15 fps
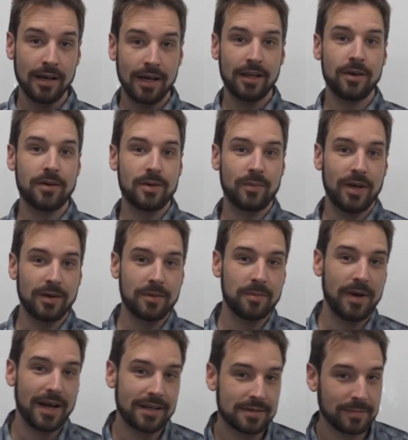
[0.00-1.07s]
Hello and welcome
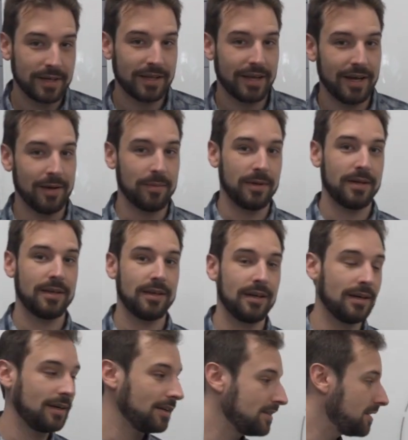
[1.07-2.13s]
back to my lab.
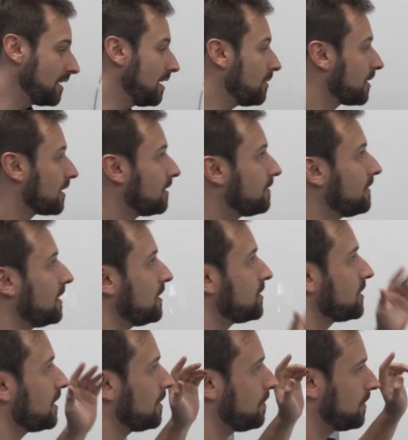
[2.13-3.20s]
Today we're going to
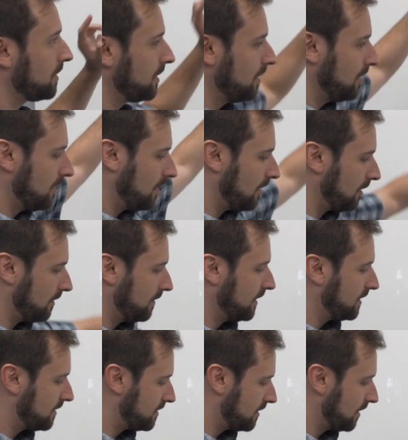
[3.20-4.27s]
finish up all of
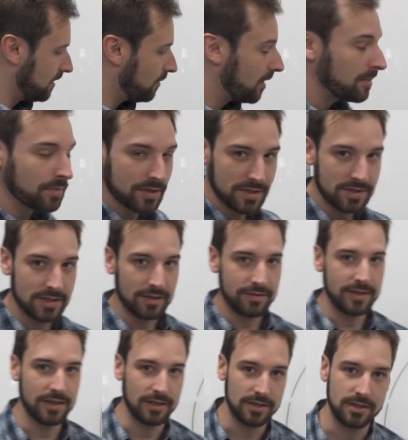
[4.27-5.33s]
this whiteboard stuff
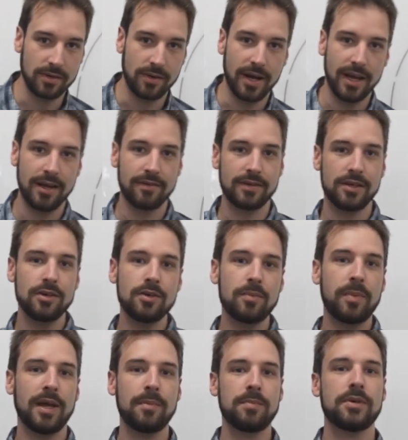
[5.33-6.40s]
here. So I have a new
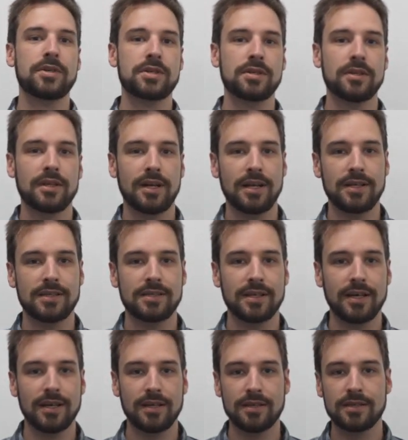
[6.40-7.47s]
pen pusher that I
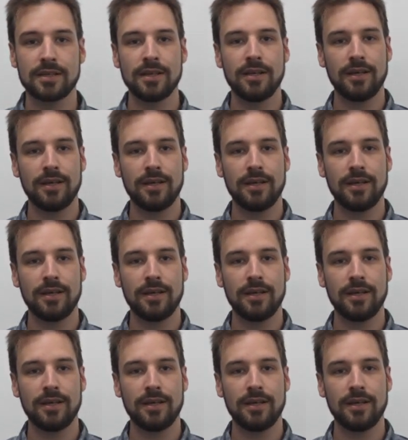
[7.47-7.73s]
designed.